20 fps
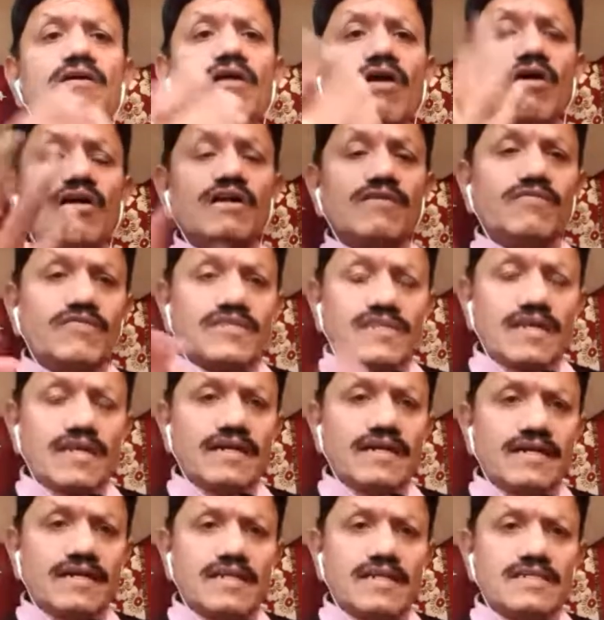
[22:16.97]
artificial
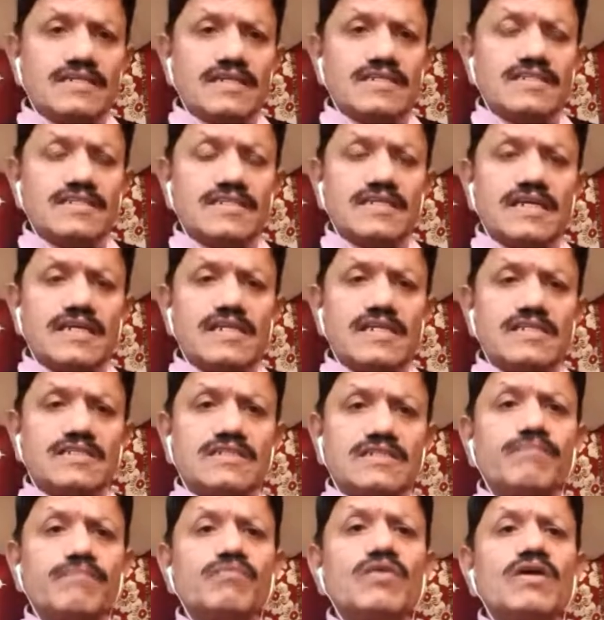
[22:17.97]
intelligence
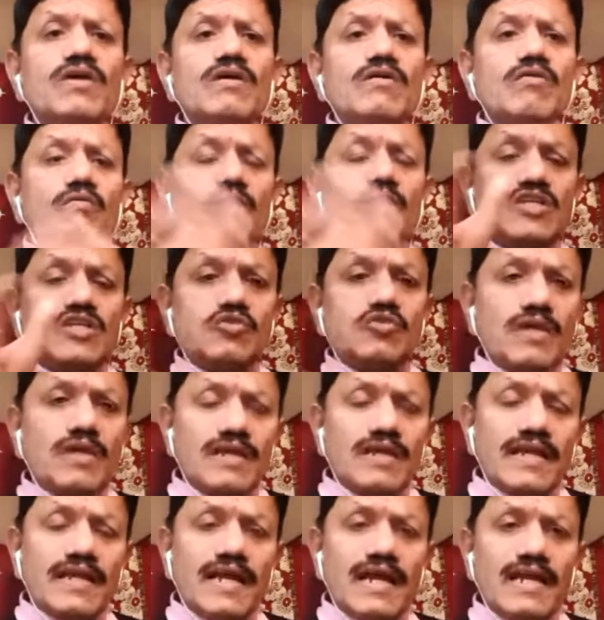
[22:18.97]
skills,
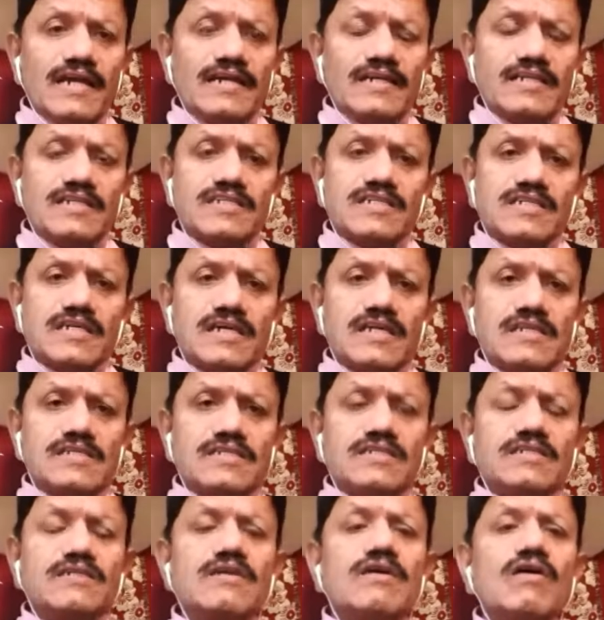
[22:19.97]
virtual reality
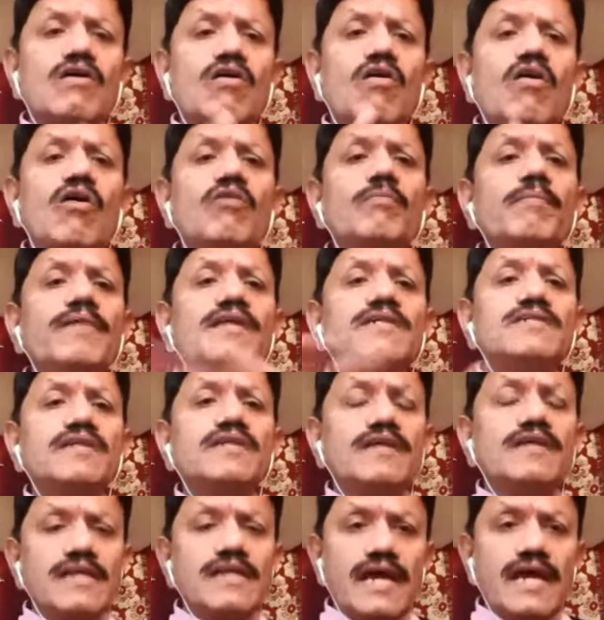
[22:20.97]
skills,
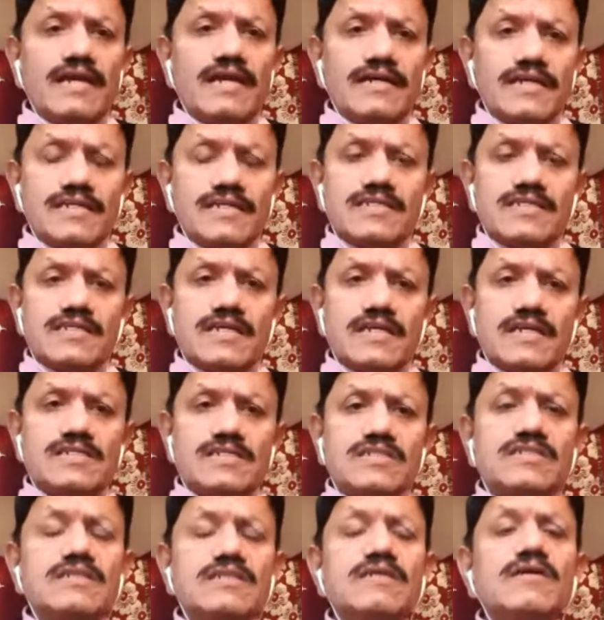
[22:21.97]
augmented reality
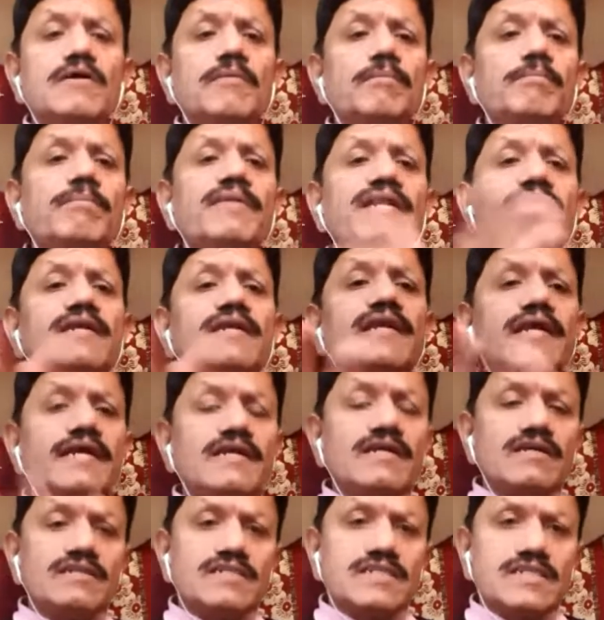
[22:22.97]
skills, big
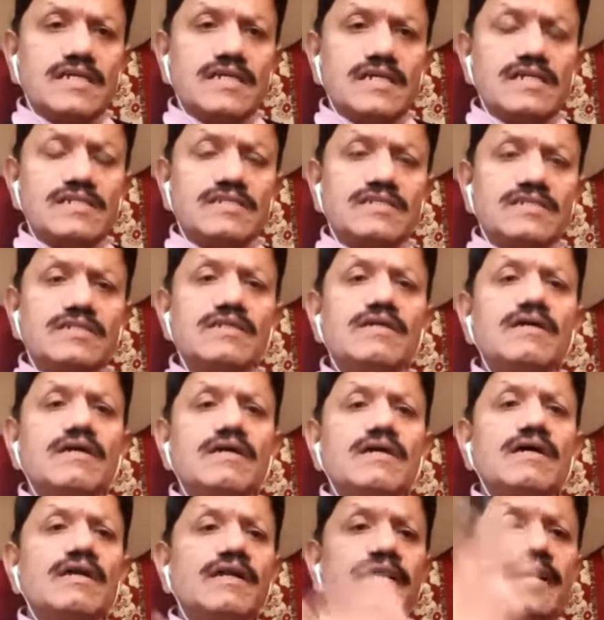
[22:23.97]
data skills,
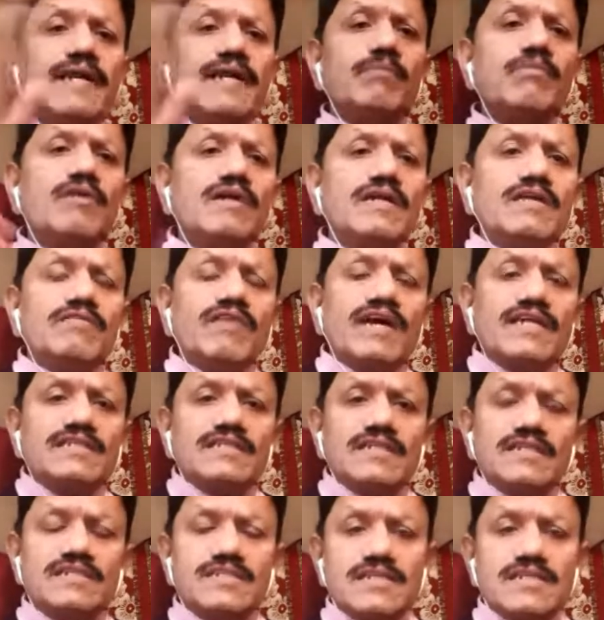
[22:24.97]
readable
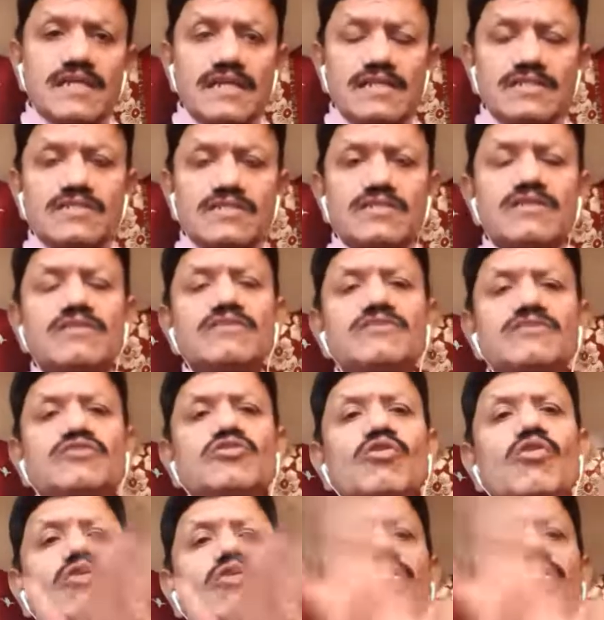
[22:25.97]
devices skills.
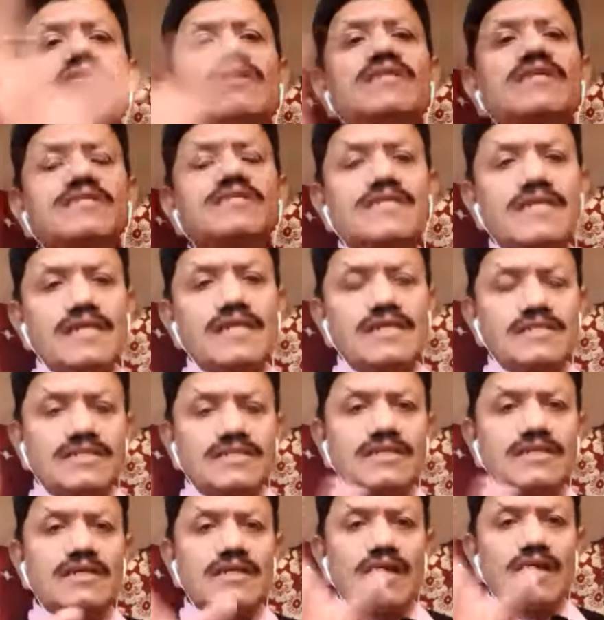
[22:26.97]
So all the
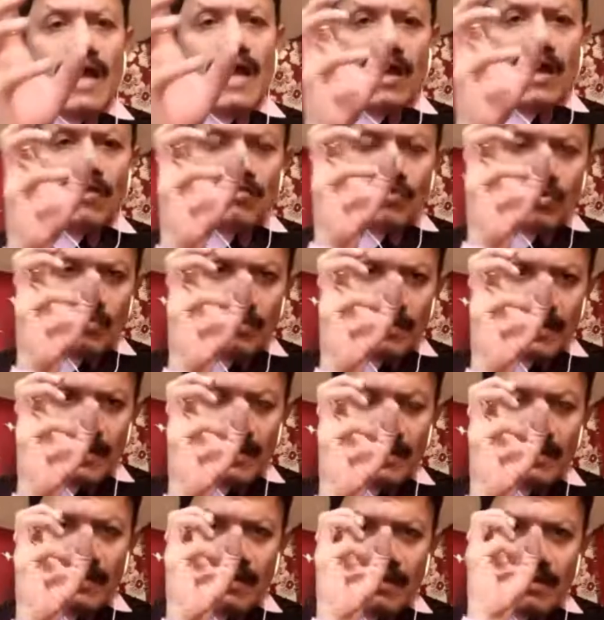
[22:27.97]
skills have to be